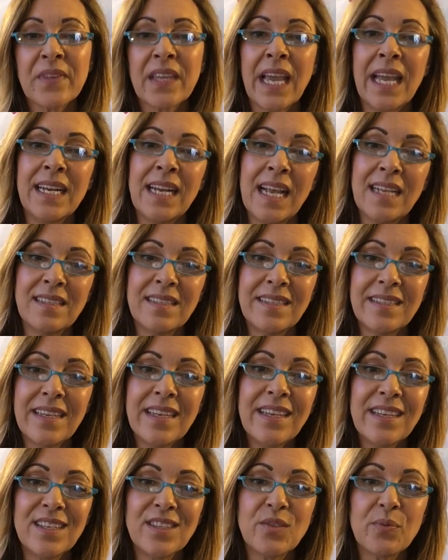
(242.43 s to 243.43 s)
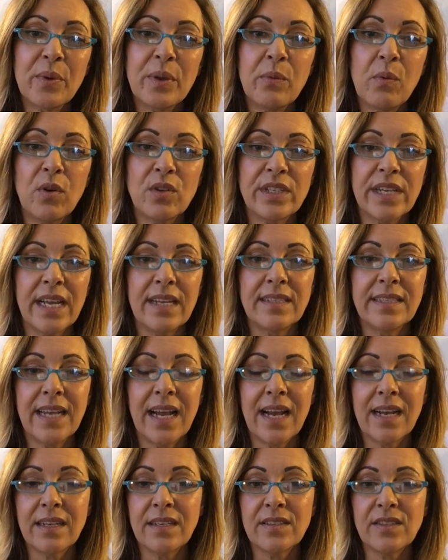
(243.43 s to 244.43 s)
And as singers, we want our
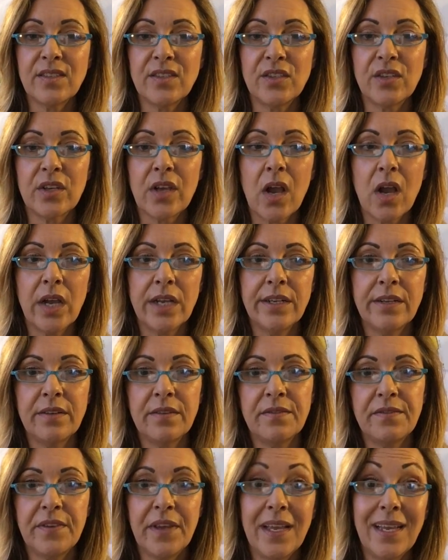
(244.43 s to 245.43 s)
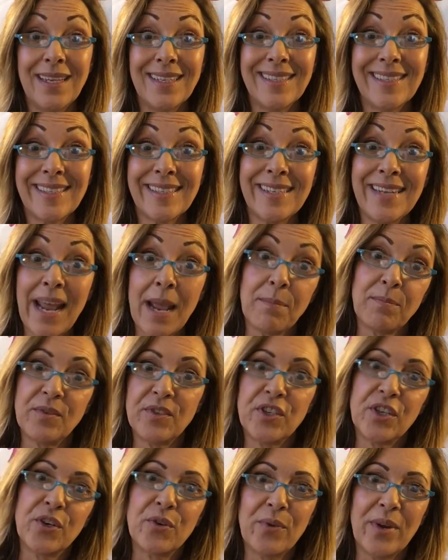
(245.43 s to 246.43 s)
tongues to kind of snap
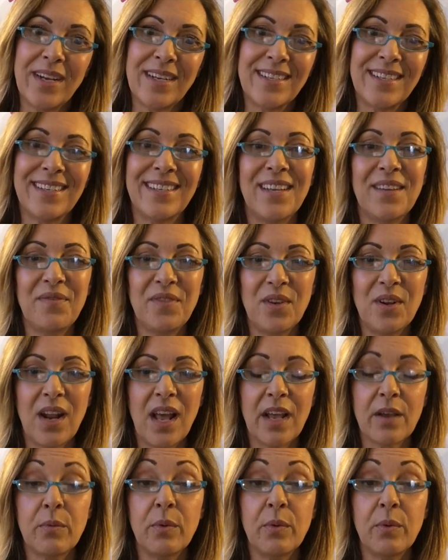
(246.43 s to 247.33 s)
to grid, if you like.